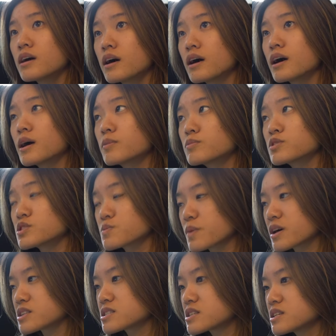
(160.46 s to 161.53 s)
um,
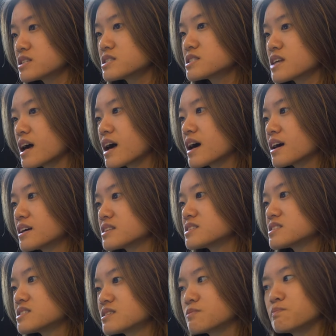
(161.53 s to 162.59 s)
responses
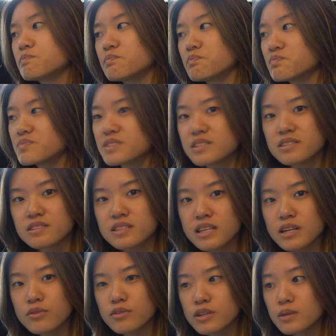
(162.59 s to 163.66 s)
and
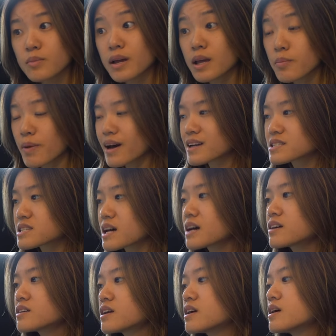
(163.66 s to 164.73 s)
didn't really make it past
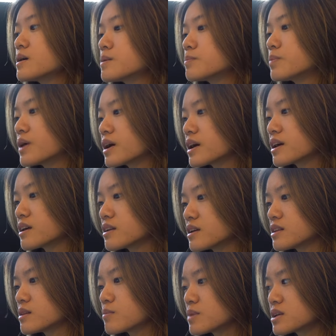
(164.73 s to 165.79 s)
that. But
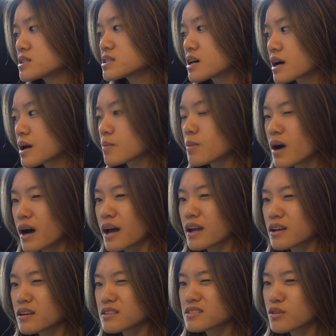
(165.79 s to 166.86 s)
in the meantime,
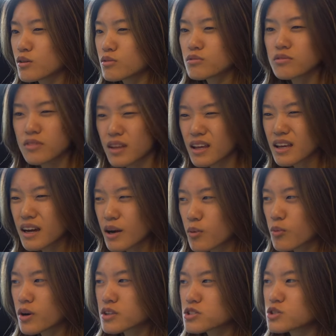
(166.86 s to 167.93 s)
I don't think I
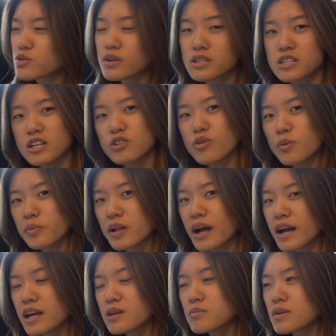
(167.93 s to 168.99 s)
want to continue
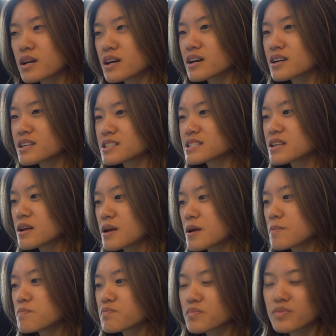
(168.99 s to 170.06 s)
applying because
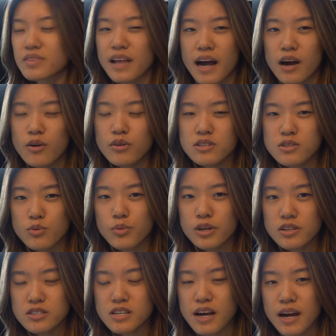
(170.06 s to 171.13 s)
now is a
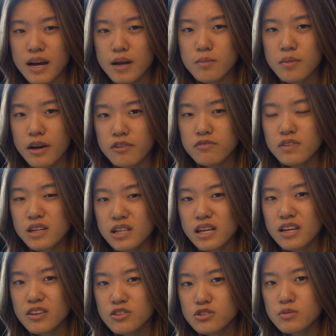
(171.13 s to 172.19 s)
weird time. I feel
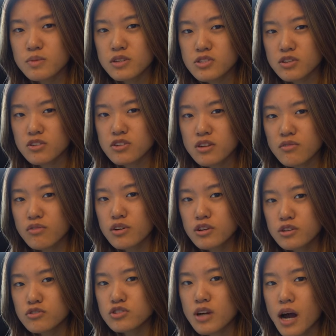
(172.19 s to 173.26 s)
like to be searching for a
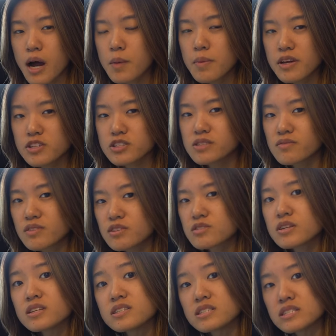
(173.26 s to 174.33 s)
new job, it just feels
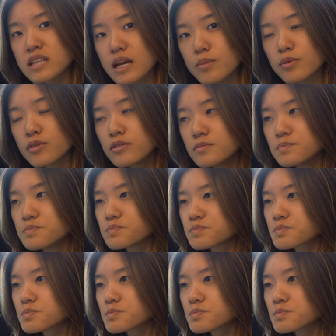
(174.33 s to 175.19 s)
unstable.